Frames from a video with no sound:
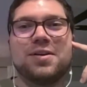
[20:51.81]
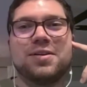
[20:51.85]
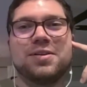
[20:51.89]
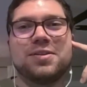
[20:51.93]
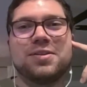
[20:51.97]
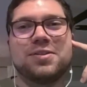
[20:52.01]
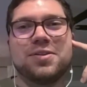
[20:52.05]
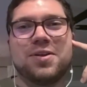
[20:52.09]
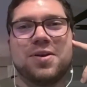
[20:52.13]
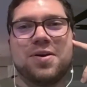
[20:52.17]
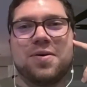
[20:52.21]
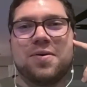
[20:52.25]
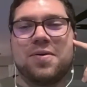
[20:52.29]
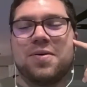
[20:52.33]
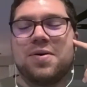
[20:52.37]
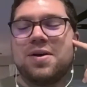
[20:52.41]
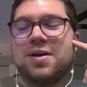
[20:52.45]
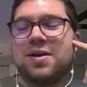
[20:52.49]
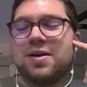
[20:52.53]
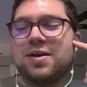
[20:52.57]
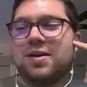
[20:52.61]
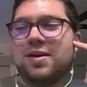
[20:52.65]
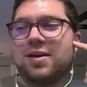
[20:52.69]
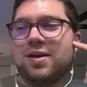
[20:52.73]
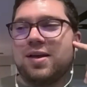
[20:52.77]
So
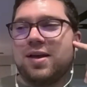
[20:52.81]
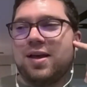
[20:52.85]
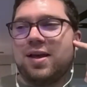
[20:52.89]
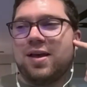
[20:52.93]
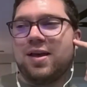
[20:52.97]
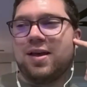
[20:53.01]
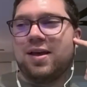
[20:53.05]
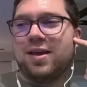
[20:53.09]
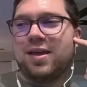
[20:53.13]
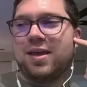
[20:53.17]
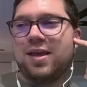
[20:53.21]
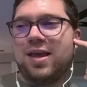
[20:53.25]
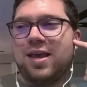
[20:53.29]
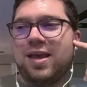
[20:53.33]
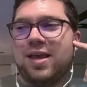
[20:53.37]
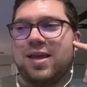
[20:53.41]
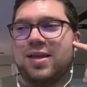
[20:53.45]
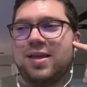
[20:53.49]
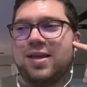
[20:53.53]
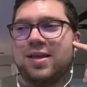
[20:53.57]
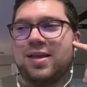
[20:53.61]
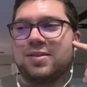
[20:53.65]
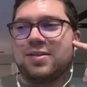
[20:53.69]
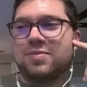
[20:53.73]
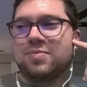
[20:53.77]

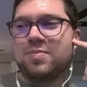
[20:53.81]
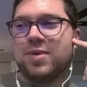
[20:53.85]
it's